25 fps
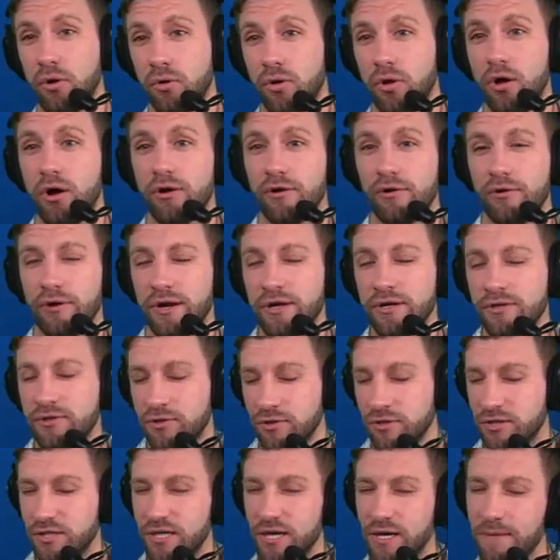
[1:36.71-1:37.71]
longer
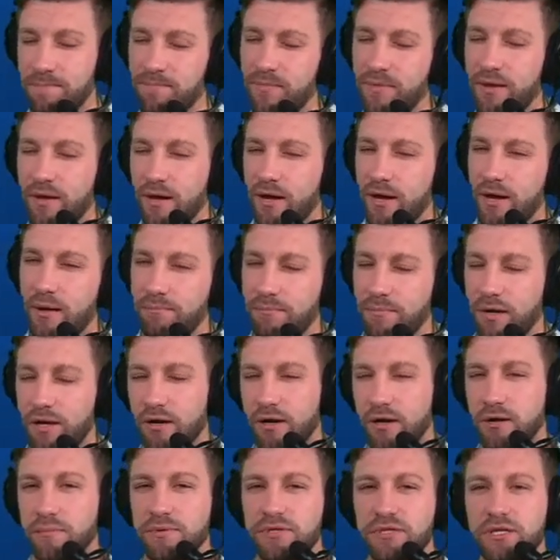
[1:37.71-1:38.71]
interested. I'm not
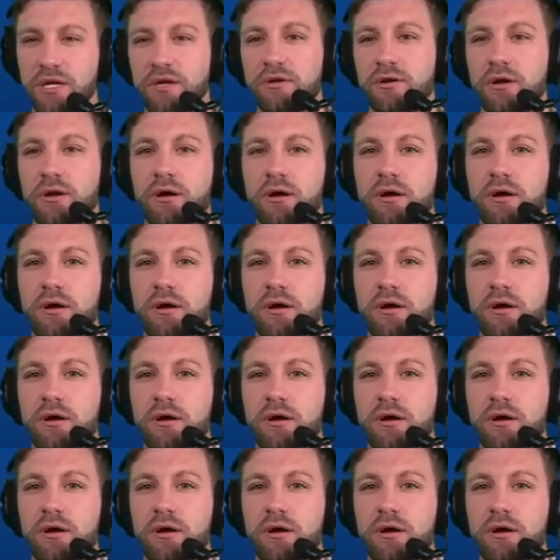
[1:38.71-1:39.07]
100%